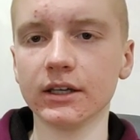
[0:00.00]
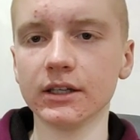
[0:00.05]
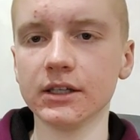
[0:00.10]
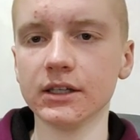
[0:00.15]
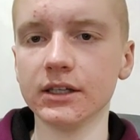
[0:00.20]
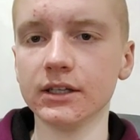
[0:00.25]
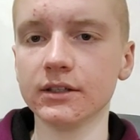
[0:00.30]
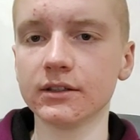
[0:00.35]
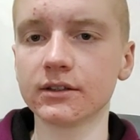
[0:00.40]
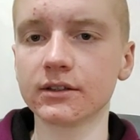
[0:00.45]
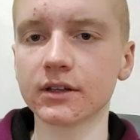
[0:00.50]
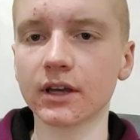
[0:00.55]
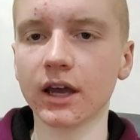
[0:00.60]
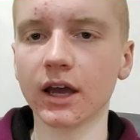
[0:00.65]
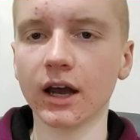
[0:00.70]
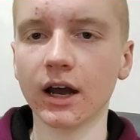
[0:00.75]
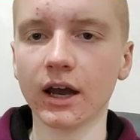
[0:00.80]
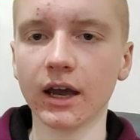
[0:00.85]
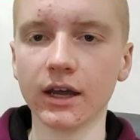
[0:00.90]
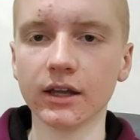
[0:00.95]
it
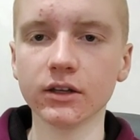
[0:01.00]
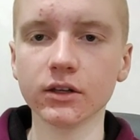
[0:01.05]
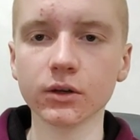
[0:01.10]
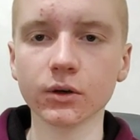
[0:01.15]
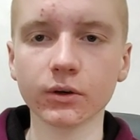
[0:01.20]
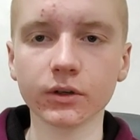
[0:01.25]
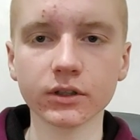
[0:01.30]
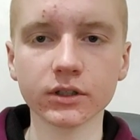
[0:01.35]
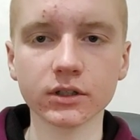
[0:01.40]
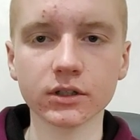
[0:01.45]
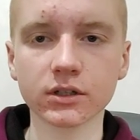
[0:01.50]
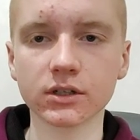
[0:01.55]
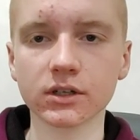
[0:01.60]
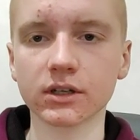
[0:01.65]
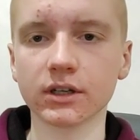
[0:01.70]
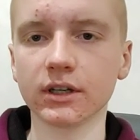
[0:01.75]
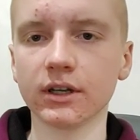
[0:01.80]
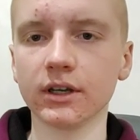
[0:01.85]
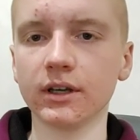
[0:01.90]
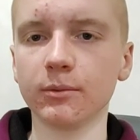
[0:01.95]
cannot
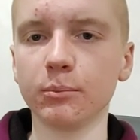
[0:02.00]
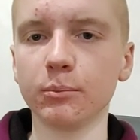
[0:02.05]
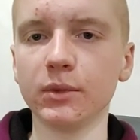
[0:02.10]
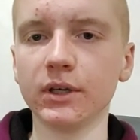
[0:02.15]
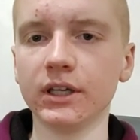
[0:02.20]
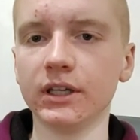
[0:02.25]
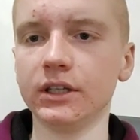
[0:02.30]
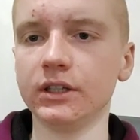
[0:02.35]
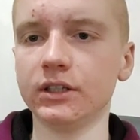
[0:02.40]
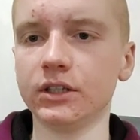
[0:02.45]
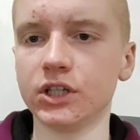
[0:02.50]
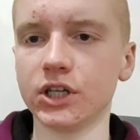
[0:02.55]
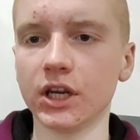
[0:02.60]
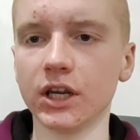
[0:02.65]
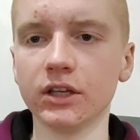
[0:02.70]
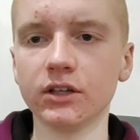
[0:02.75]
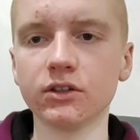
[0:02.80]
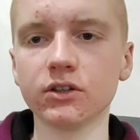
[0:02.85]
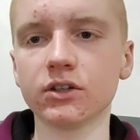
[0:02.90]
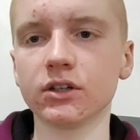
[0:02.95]
be
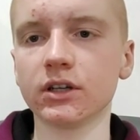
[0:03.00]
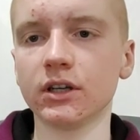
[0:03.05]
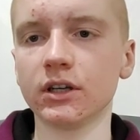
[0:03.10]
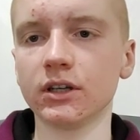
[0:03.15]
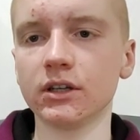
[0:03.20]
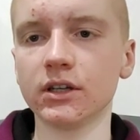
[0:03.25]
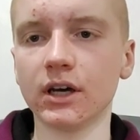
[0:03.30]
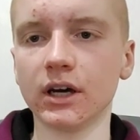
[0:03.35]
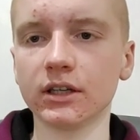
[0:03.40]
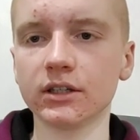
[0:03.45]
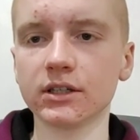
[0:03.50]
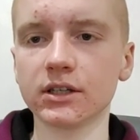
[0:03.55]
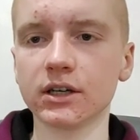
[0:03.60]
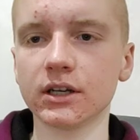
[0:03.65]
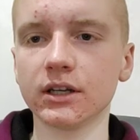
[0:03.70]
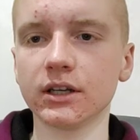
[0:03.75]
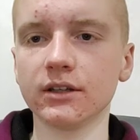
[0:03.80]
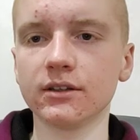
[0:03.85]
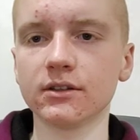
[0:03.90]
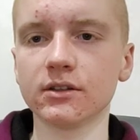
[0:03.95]
changed. Data
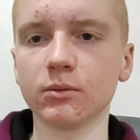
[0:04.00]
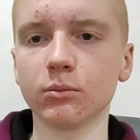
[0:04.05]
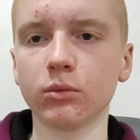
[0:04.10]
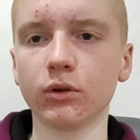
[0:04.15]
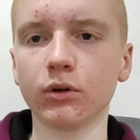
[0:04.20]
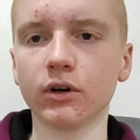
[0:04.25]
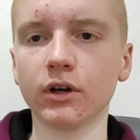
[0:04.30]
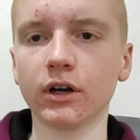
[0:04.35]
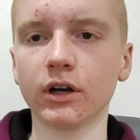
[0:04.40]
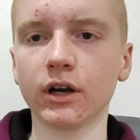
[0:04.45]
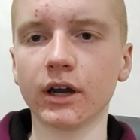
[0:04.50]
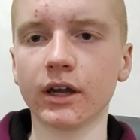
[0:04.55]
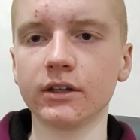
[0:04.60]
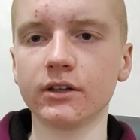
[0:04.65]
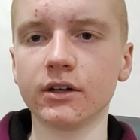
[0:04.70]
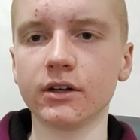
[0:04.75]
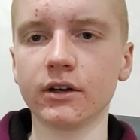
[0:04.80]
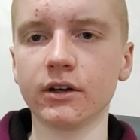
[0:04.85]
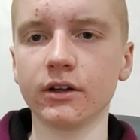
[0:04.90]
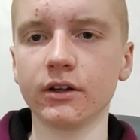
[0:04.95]
in the block
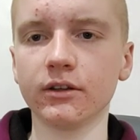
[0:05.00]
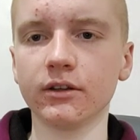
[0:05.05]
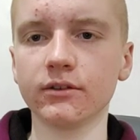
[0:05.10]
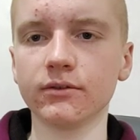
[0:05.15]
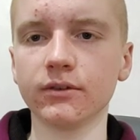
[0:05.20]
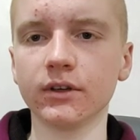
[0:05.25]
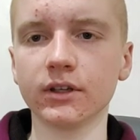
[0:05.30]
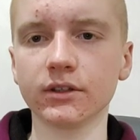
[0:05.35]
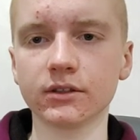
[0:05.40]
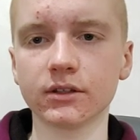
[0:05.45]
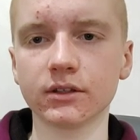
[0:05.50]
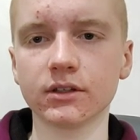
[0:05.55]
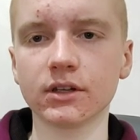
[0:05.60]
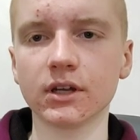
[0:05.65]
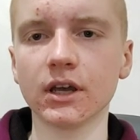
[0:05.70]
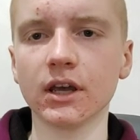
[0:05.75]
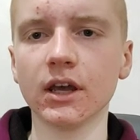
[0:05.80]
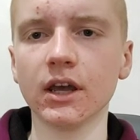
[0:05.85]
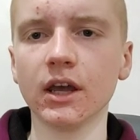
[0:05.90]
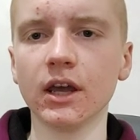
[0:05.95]
header is fixed,
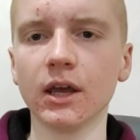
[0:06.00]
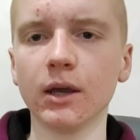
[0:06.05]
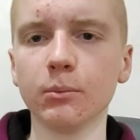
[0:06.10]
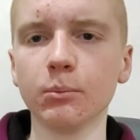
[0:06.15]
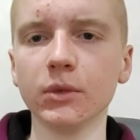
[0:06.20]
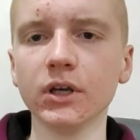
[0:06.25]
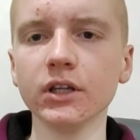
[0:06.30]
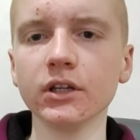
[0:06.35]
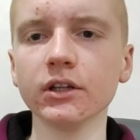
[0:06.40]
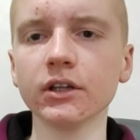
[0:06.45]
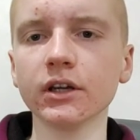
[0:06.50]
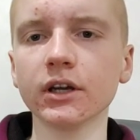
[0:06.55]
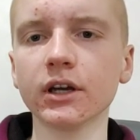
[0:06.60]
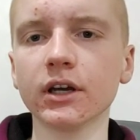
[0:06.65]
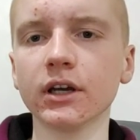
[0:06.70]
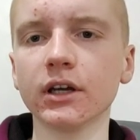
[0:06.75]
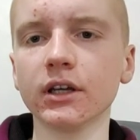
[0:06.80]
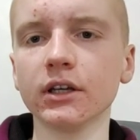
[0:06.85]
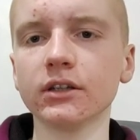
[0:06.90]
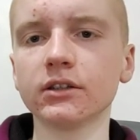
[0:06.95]
meaning
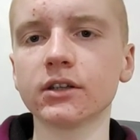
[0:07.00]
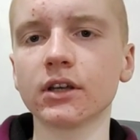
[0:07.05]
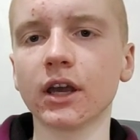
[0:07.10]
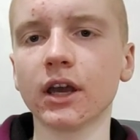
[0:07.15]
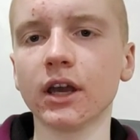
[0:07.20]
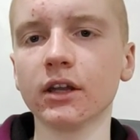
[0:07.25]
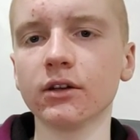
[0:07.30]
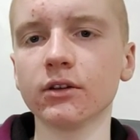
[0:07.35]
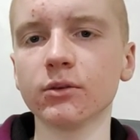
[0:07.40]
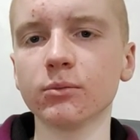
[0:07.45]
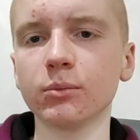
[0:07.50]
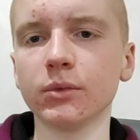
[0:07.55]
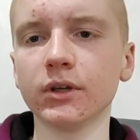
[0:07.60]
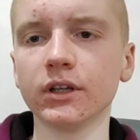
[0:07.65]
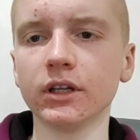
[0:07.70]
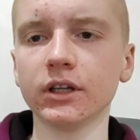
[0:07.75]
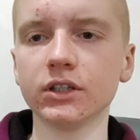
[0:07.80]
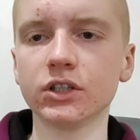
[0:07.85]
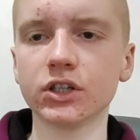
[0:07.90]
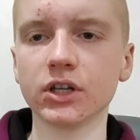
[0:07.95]
it cannot
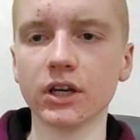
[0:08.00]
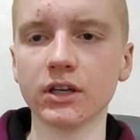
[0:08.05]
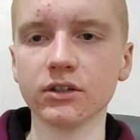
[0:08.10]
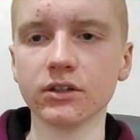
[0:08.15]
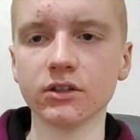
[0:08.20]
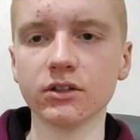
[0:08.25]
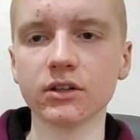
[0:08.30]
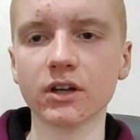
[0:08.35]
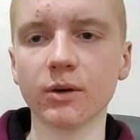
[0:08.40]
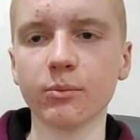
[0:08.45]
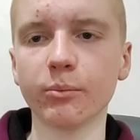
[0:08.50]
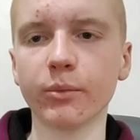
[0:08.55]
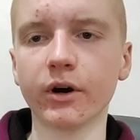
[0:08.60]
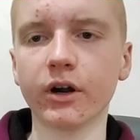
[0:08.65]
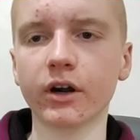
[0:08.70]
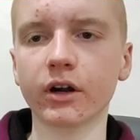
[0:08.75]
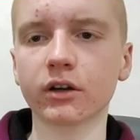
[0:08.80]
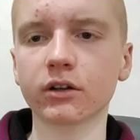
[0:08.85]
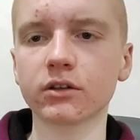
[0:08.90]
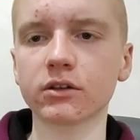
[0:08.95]
be changed
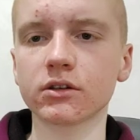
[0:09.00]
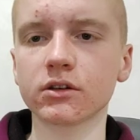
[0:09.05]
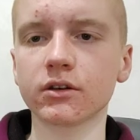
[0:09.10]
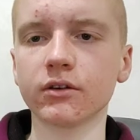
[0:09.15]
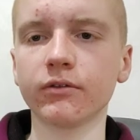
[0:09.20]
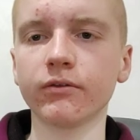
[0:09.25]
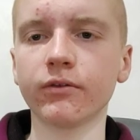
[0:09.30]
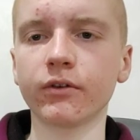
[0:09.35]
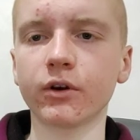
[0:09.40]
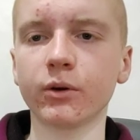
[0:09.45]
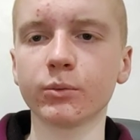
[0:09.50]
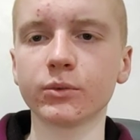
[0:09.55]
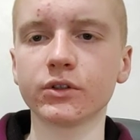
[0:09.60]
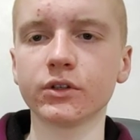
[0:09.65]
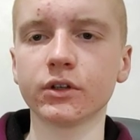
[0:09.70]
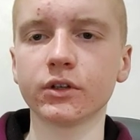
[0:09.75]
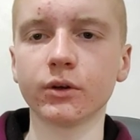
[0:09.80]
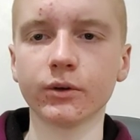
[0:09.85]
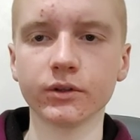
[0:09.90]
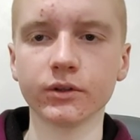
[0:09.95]
apart from the
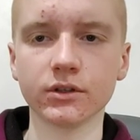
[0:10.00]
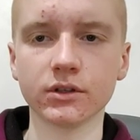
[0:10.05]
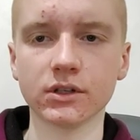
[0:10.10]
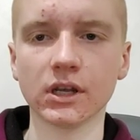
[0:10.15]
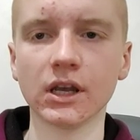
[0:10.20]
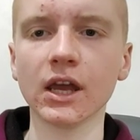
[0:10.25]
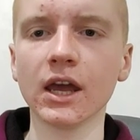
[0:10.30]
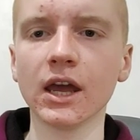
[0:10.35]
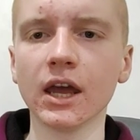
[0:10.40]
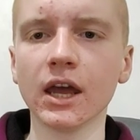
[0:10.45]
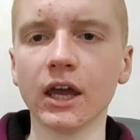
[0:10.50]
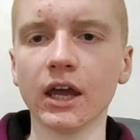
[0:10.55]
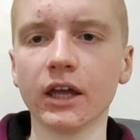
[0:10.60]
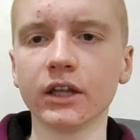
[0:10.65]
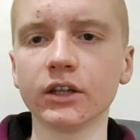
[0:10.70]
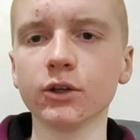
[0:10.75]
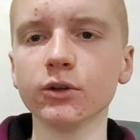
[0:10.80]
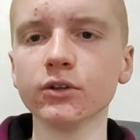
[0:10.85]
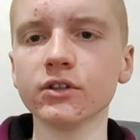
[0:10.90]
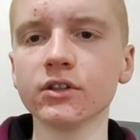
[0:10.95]
nonce. A
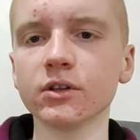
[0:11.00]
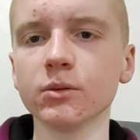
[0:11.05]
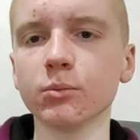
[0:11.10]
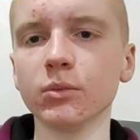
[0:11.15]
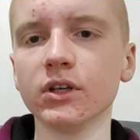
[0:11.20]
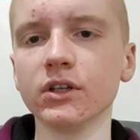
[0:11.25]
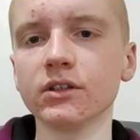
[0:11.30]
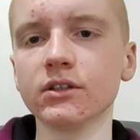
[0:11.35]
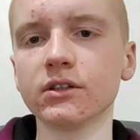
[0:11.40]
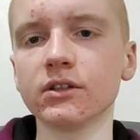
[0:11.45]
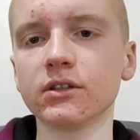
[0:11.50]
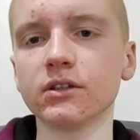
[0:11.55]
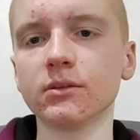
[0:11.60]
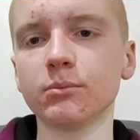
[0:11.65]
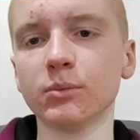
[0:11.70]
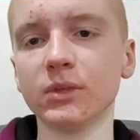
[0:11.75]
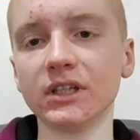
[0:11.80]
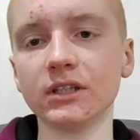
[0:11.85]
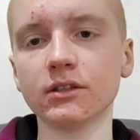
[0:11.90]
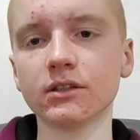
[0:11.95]
nonce
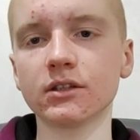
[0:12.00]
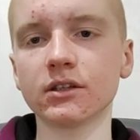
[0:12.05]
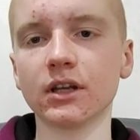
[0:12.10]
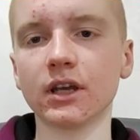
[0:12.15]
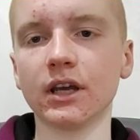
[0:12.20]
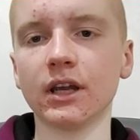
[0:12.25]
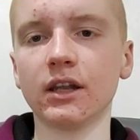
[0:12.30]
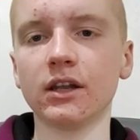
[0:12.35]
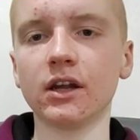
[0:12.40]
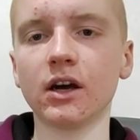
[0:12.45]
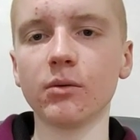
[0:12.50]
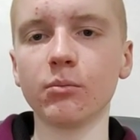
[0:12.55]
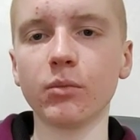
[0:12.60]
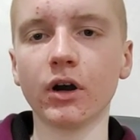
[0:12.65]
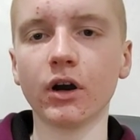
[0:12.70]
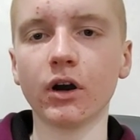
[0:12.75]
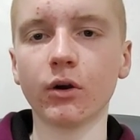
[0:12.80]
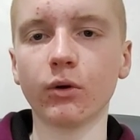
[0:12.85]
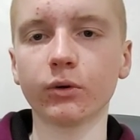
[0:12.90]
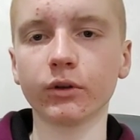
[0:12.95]
means a
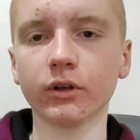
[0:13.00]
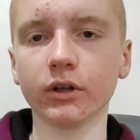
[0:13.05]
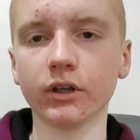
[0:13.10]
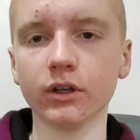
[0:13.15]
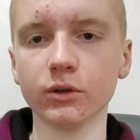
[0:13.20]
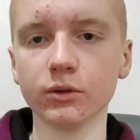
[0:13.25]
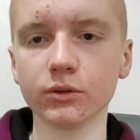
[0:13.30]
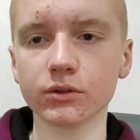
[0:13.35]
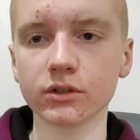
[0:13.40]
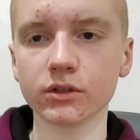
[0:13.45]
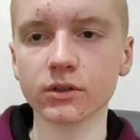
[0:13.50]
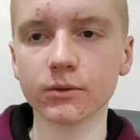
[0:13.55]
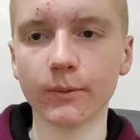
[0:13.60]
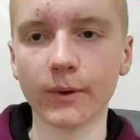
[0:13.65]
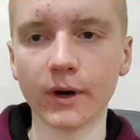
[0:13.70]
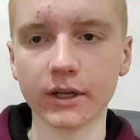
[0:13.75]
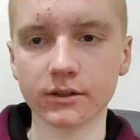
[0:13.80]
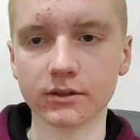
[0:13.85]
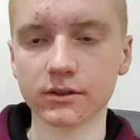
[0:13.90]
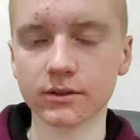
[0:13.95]
number only used
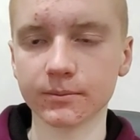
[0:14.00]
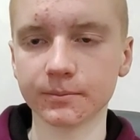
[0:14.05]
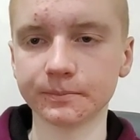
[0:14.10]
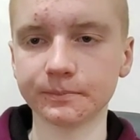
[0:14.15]
once,